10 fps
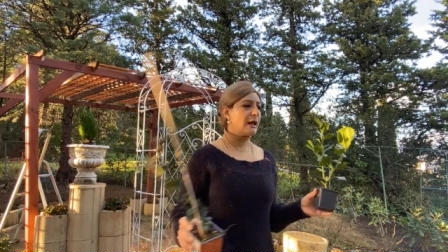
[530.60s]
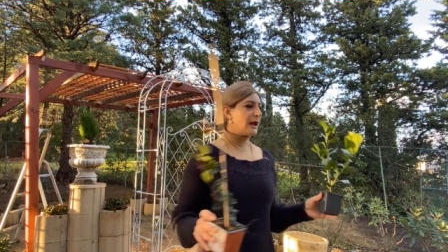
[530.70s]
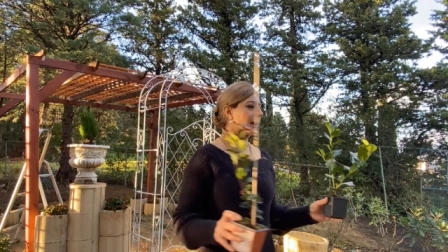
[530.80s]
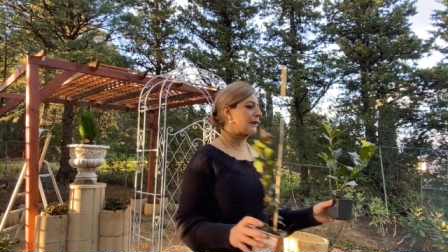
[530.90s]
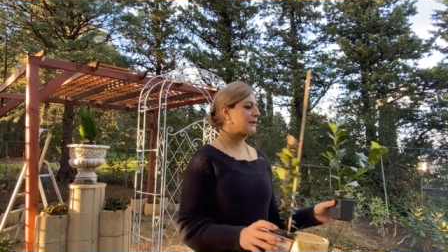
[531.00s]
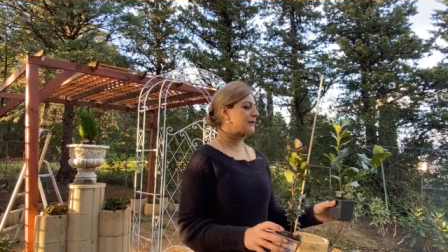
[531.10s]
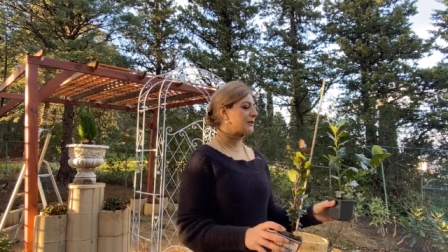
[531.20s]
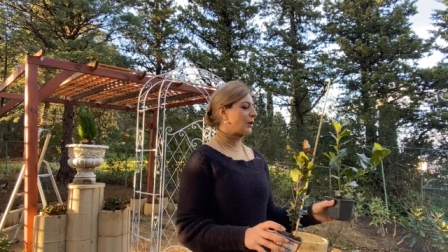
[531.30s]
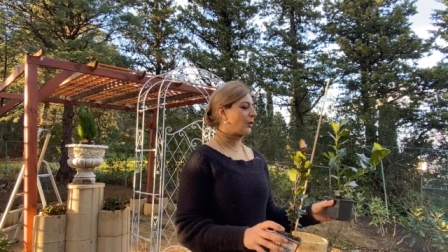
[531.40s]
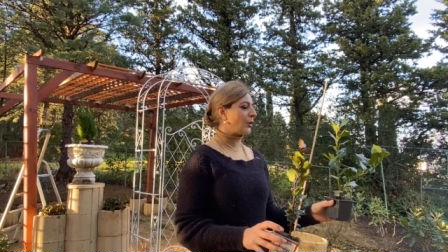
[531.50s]
And
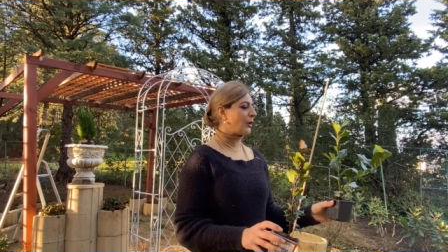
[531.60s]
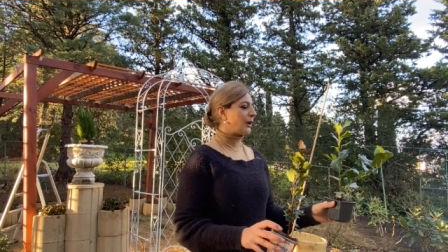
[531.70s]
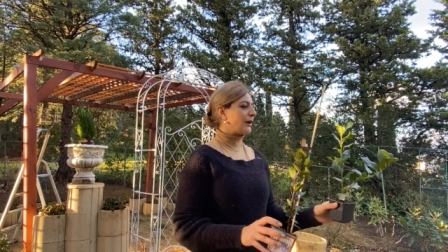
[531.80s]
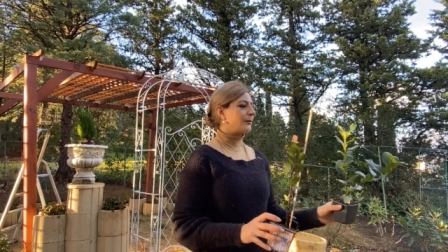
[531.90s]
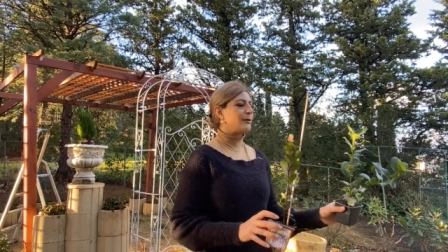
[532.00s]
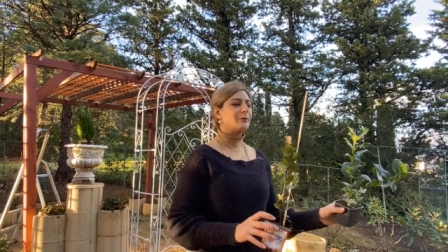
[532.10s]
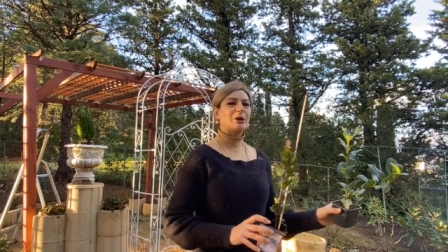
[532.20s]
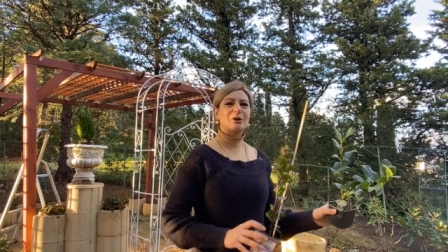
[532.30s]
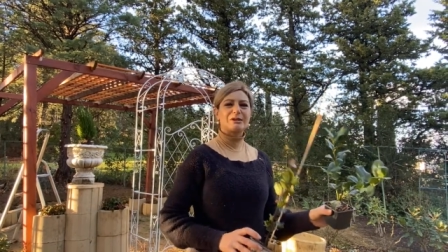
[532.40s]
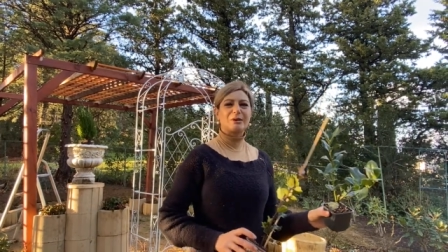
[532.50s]
so um,
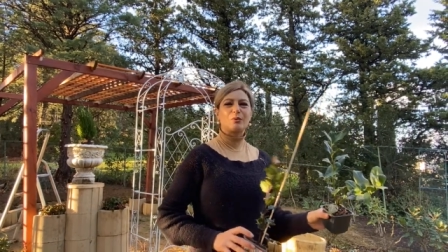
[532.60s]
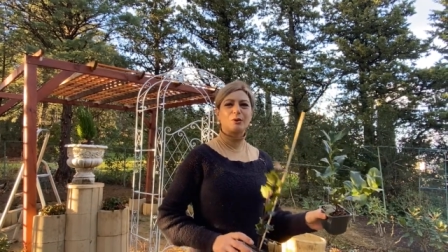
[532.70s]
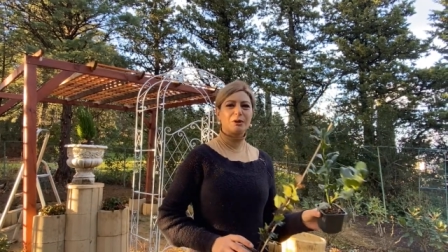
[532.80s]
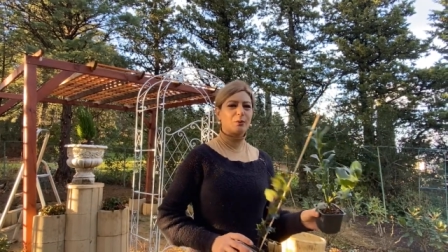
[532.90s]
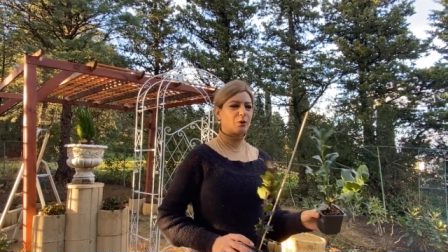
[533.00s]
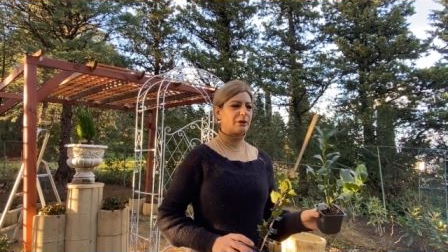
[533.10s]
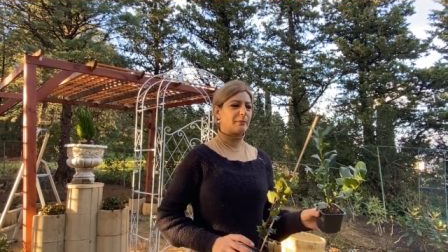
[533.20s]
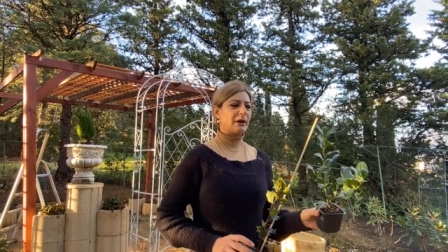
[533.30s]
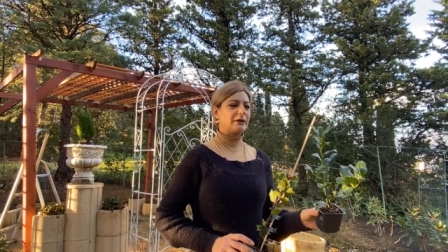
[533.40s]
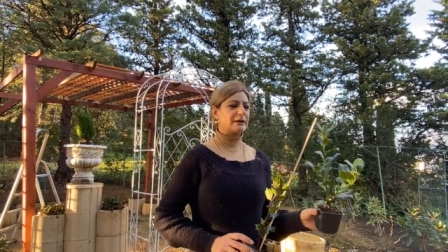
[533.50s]
because I really want
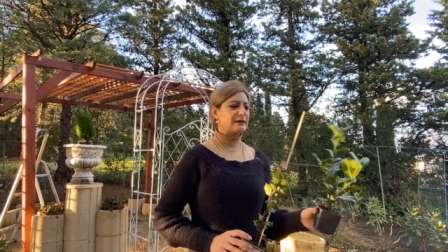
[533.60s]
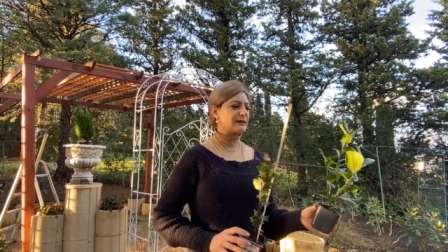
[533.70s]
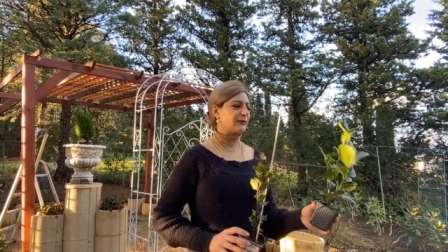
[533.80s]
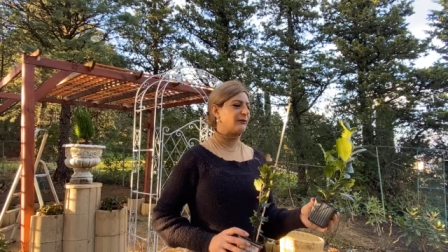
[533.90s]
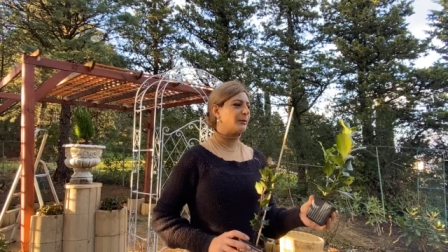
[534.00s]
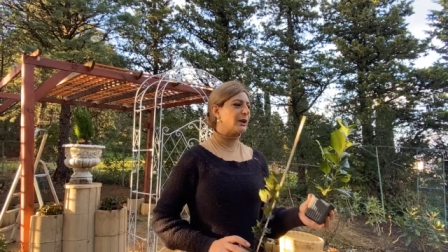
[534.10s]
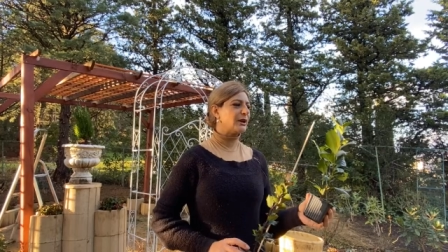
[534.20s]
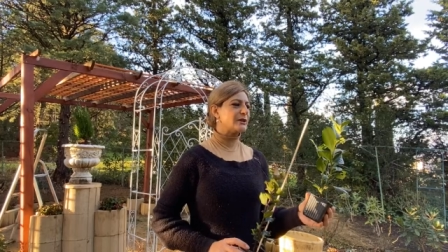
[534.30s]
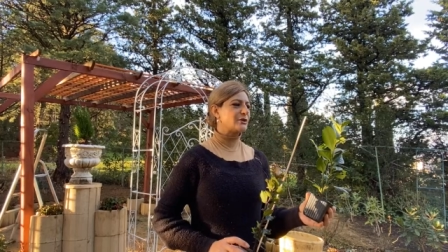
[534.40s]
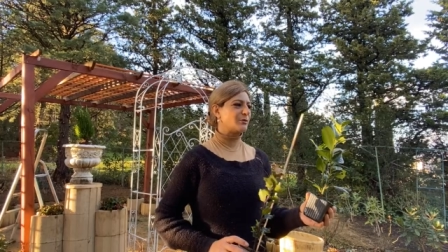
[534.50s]
abundance of
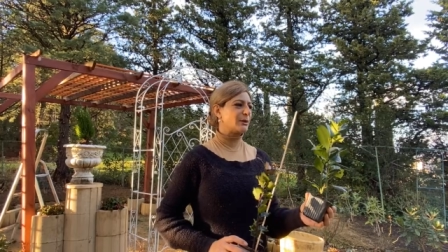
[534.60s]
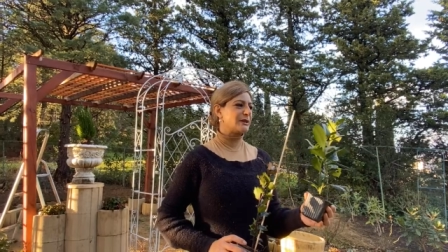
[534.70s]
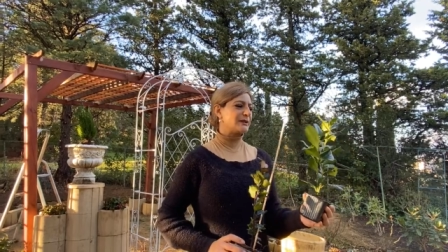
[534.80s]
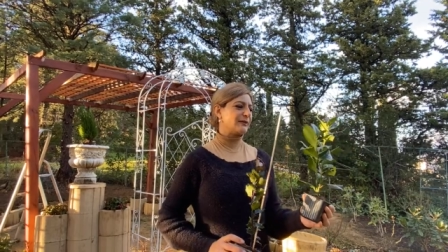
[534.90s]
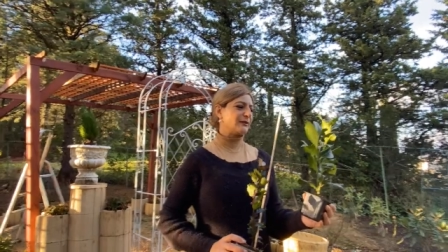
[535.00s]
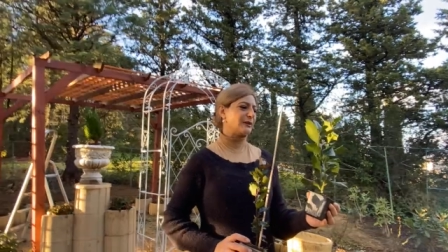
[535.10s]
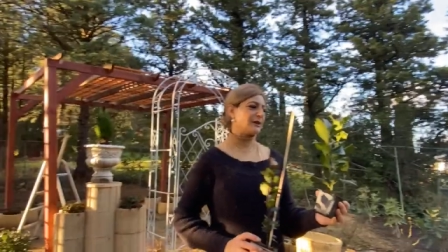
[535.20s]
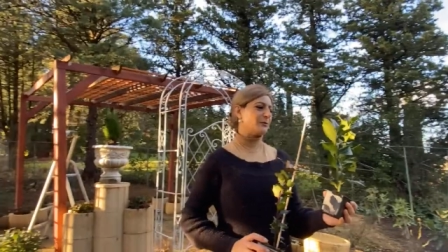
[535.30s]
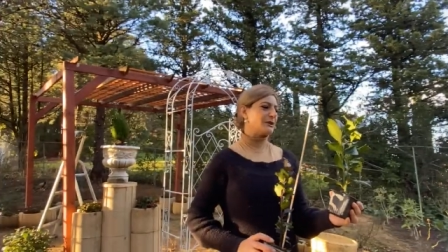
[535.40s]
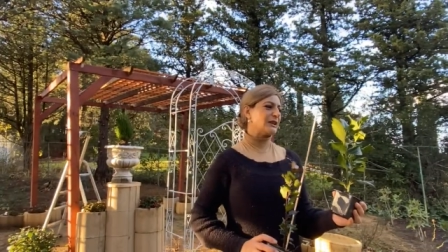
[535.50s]
berries on my Steve,
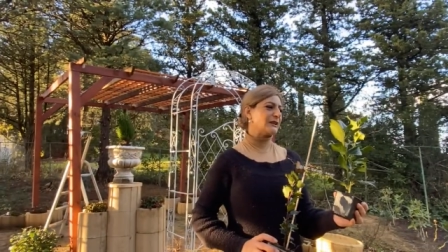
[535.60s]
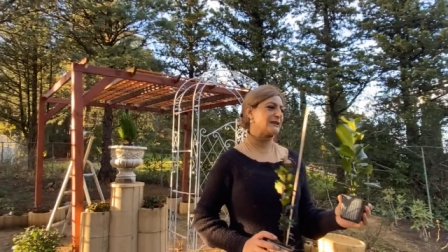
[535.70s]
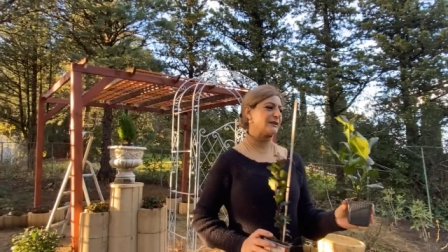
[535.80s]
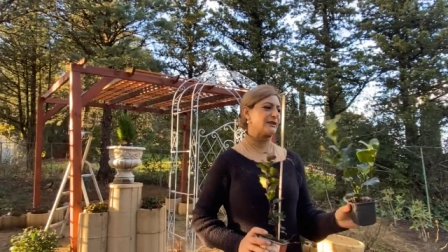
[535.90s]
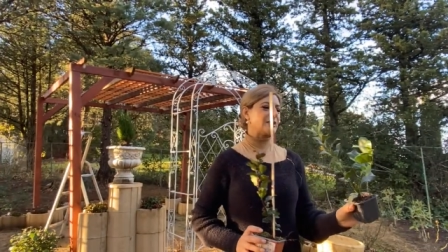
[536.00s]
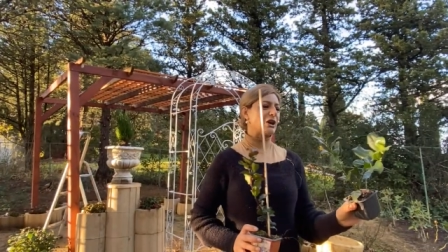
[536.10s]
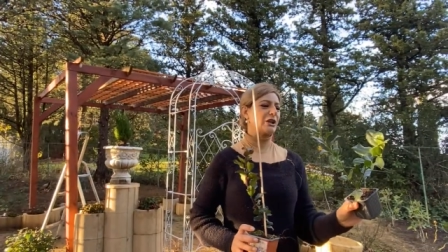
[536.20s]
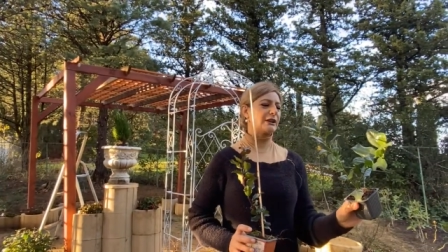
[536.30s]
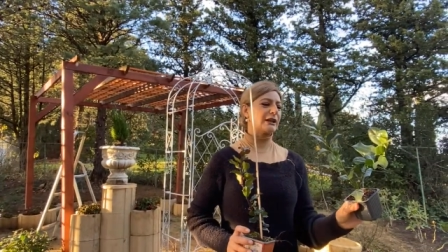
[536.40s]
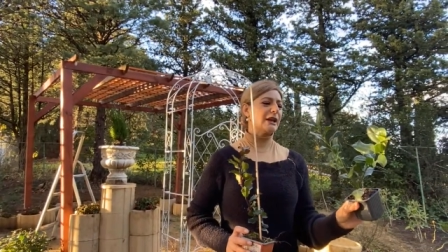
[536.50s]
um, Stevens
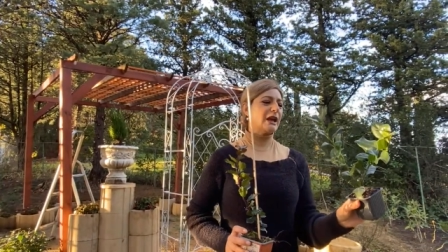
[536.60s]
holly,